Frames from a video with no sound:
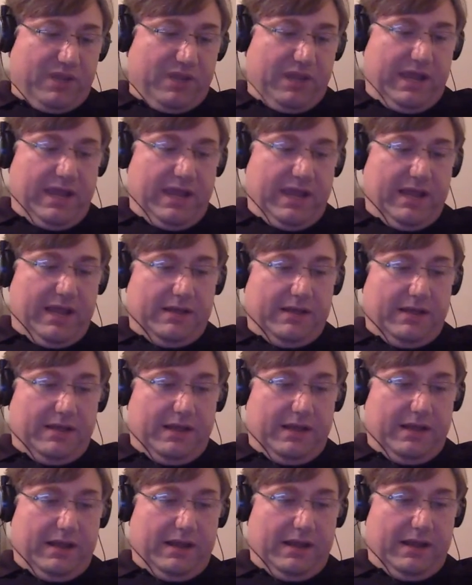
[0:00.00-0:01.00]
And
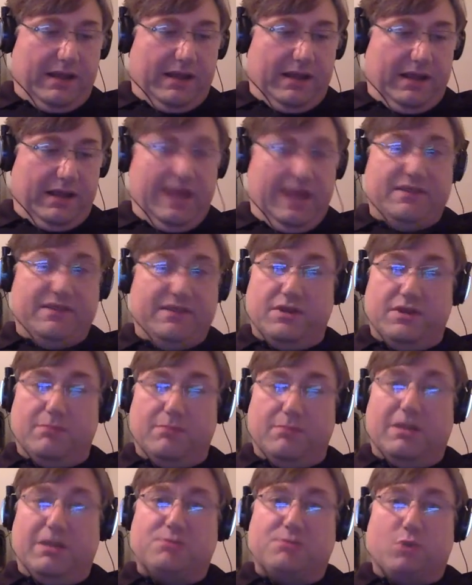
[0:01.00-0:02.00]
then they're
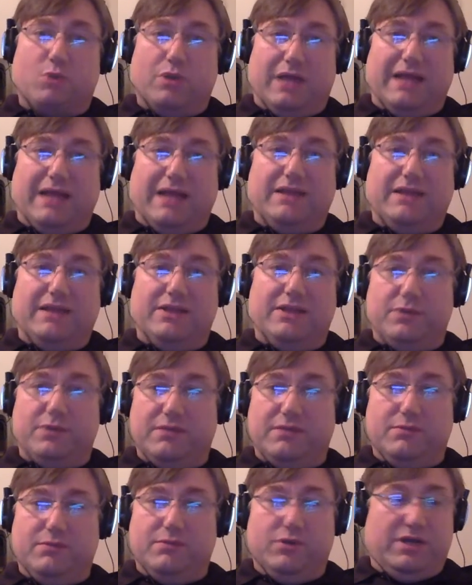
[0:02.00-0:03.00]
much more likely to
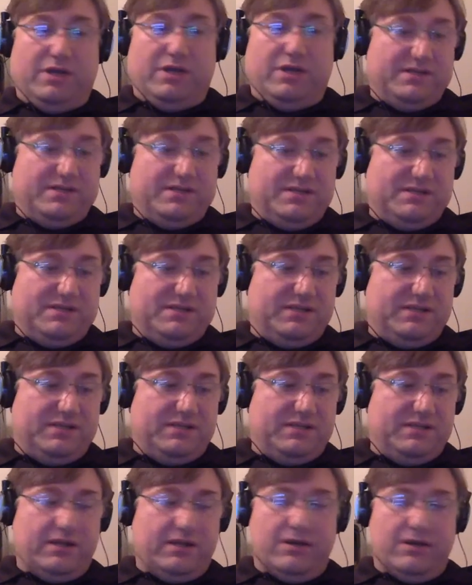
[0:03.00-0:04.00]
read the book. It doesn't
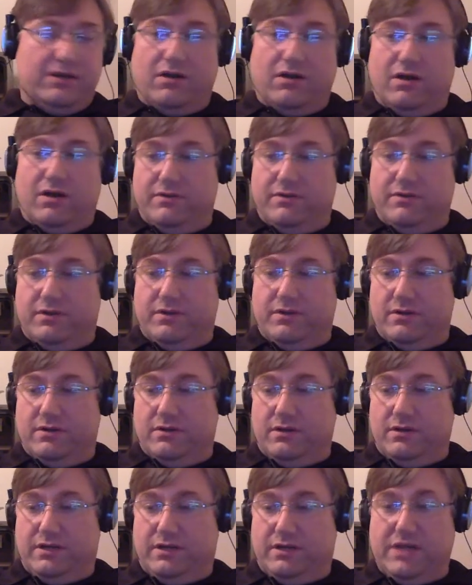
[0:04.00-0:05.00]
sit there on
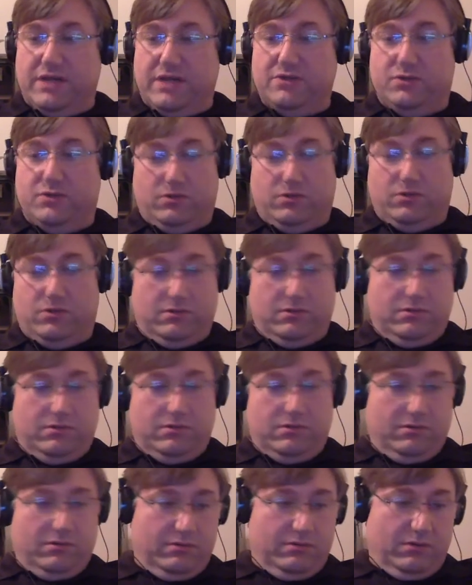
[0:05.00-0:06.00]
their Kindle
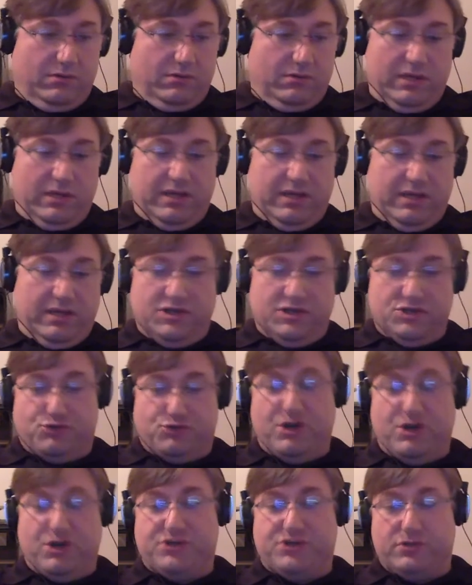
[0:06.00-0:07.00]
like a
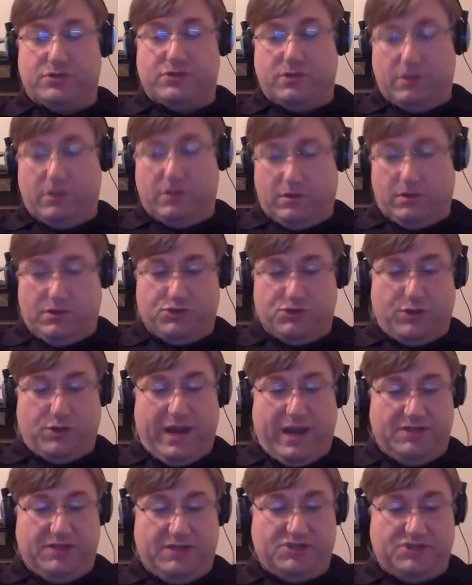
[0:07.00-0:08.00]
treasure, a
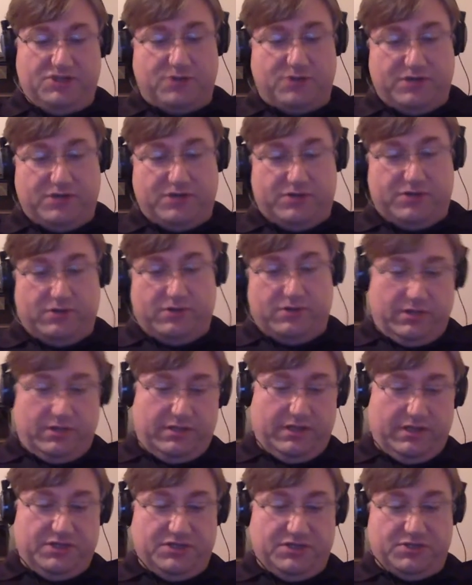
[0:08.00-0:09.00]
dragon's treasure
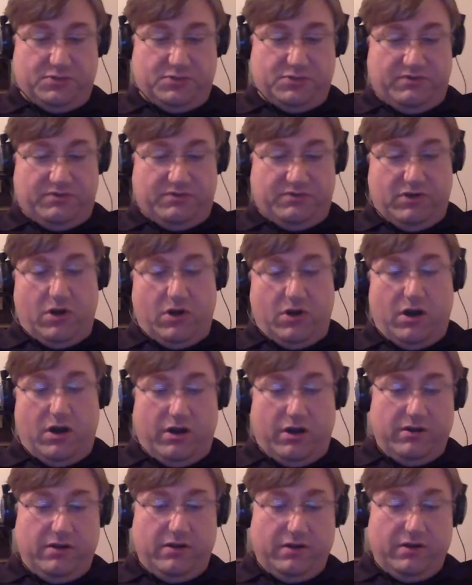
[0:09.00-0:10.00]
that they just sort of
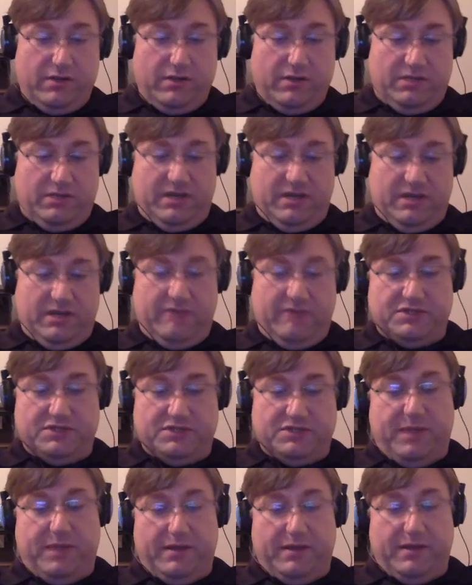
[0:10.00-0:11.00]
guard but never
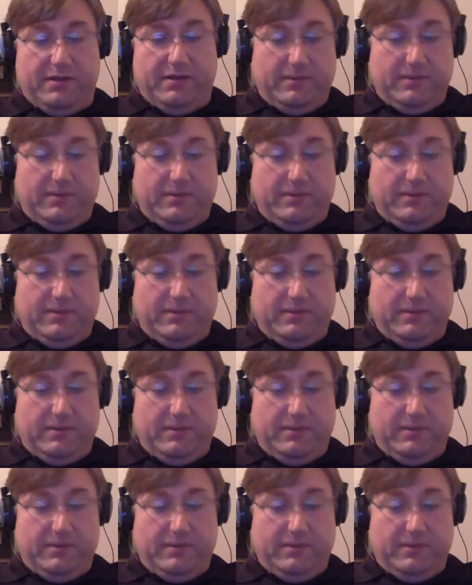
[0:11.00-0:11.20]
spend.